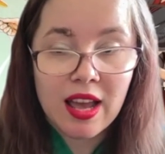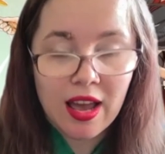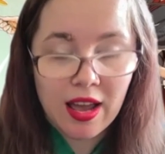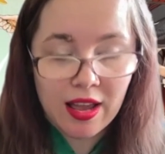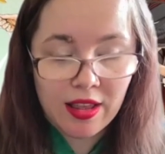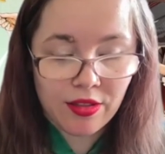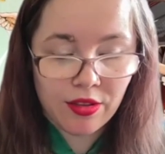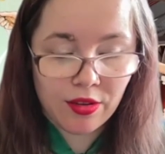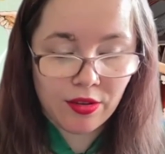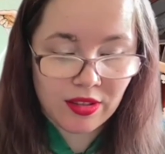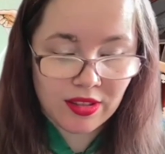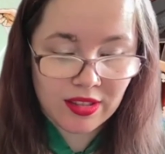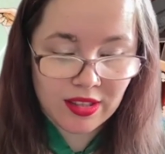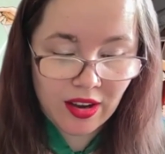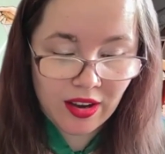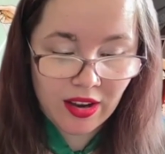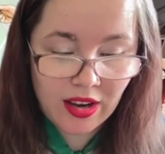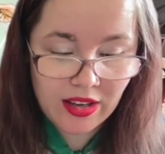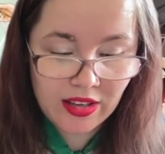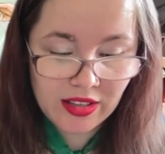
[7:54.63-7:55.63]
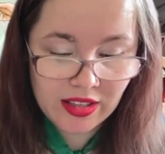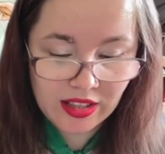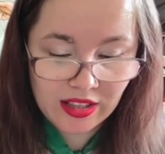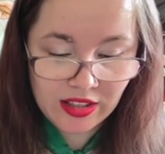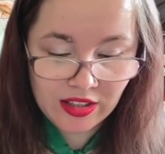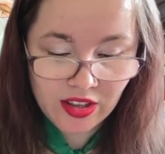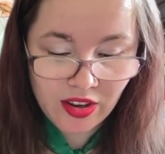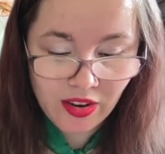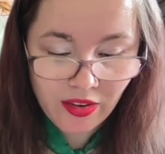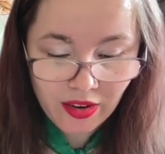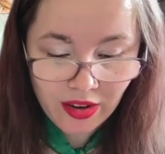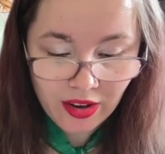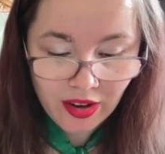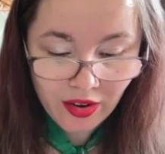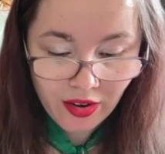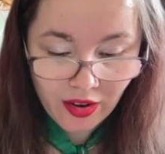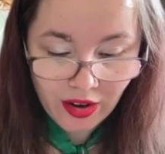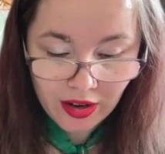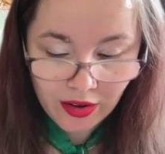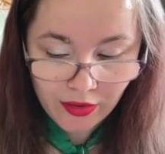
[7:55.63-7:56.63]
and to design the
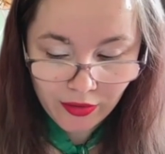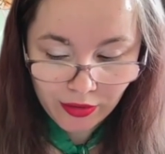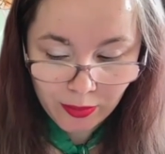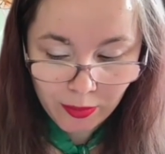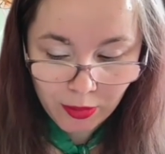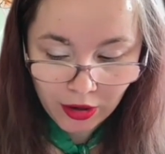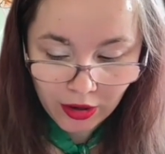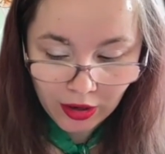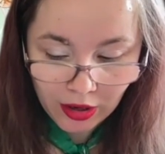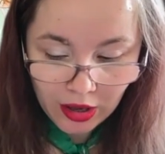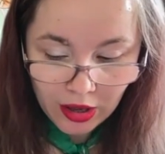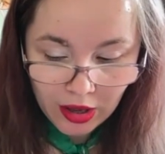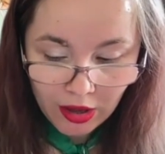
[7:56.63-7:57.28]
interior of the book,